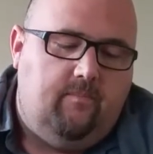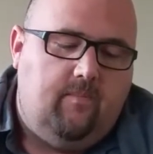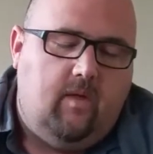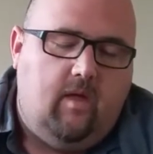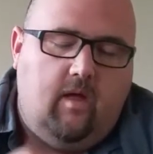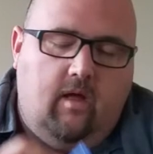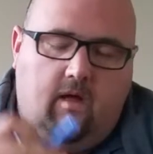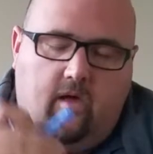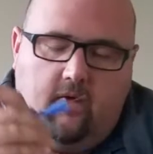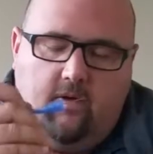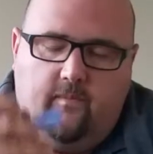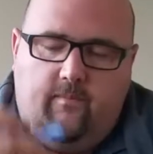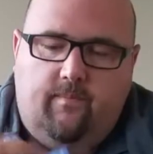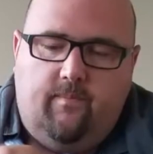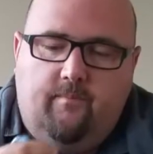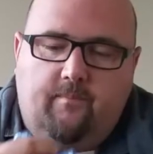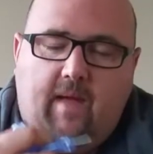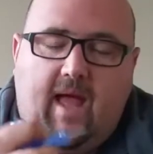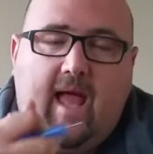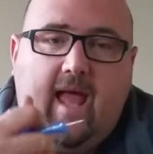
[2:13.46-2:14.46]

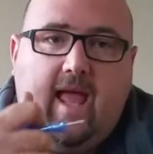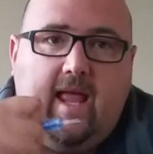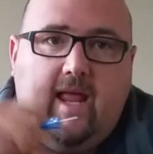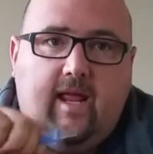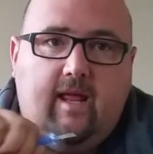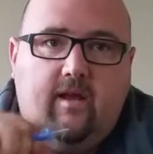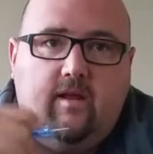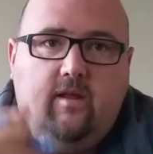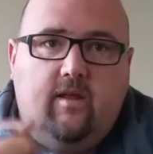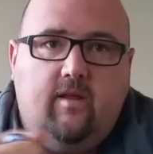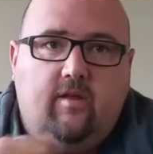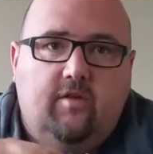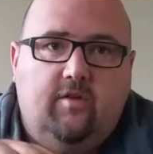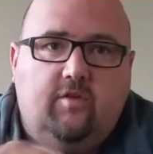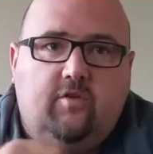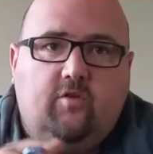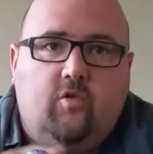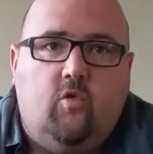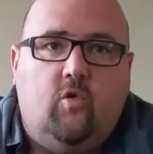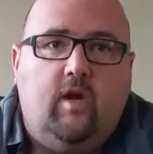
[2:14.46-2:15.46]
by hand,
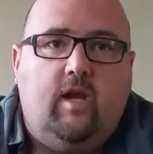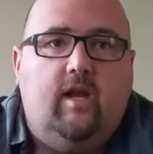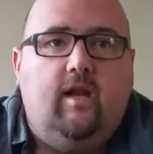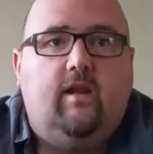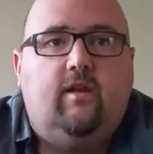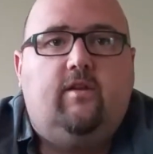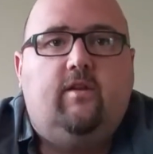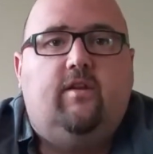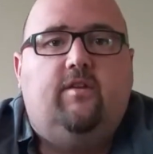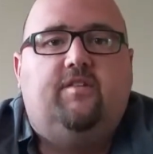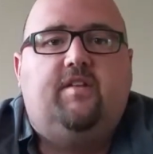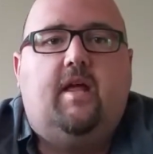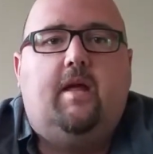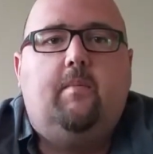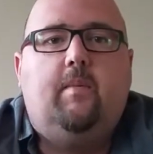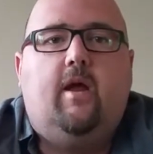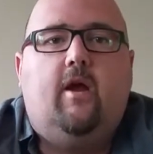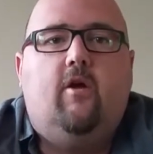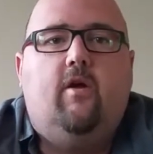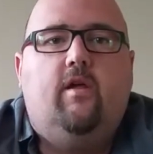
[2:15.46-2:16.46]
screwing it into the same
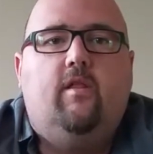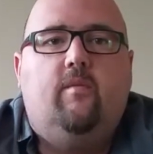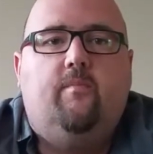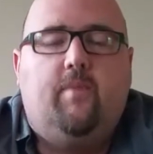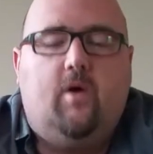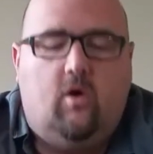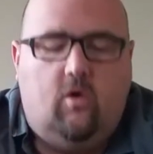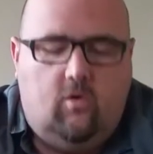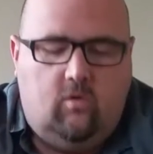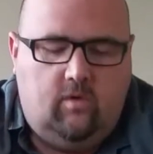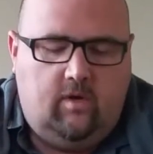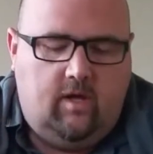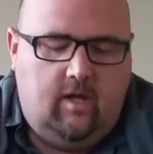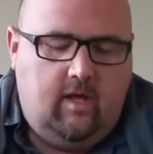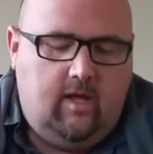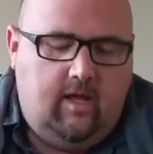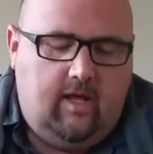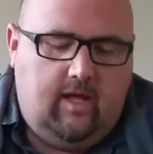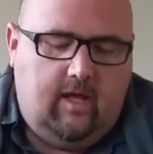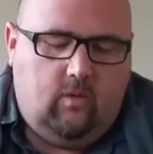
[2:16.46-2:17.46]
area of the bone.
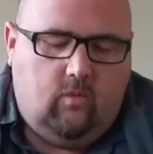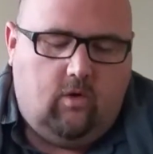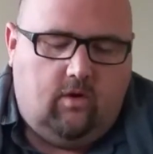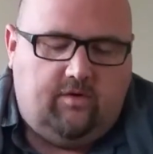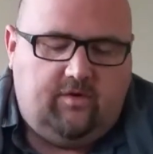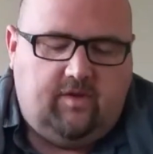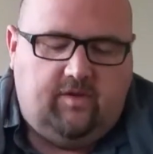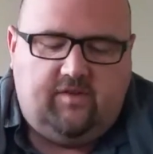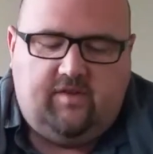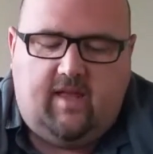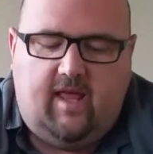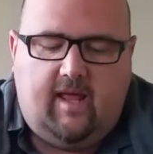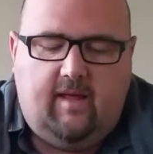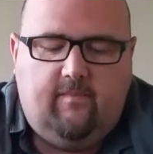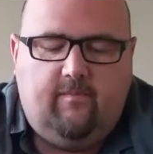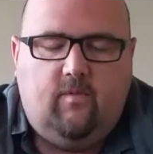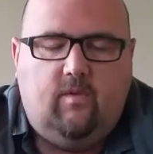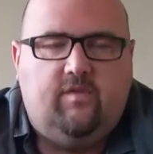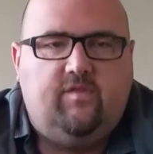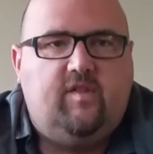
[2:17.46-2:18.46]
It works the
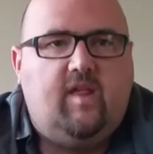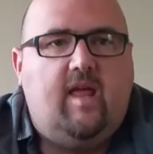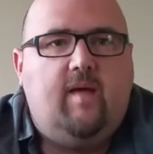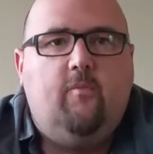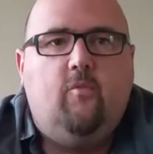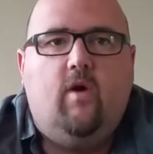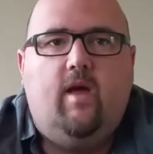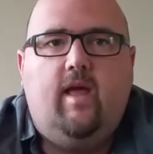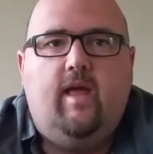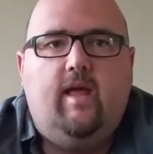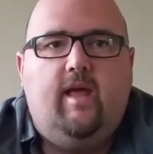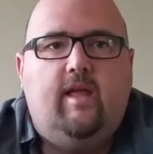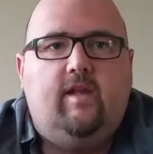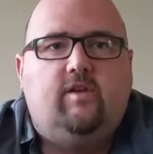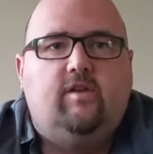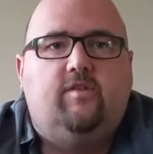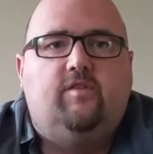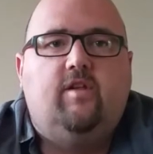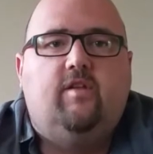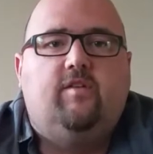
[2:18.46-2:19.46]
same way, it
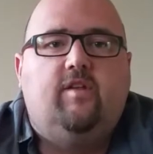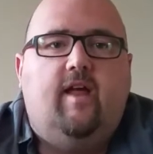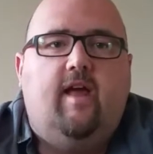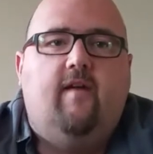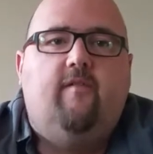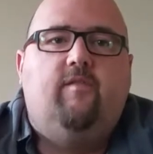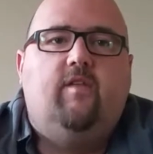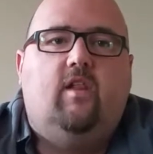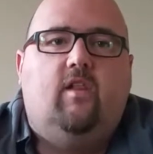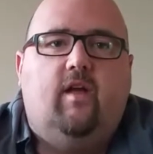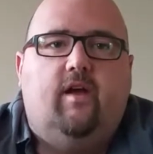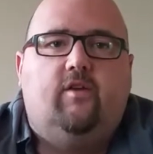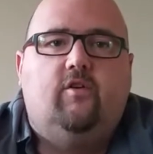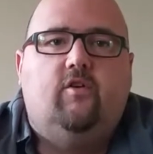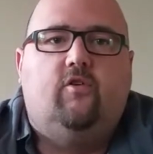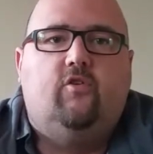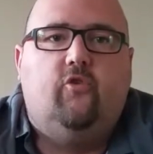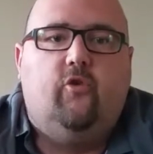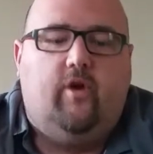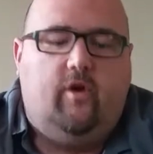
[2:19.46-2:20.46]
just doesn't have the
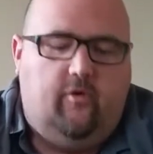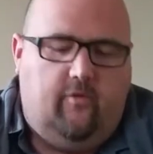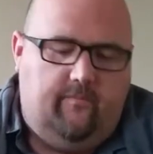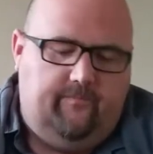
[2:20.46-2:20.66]
electric drill.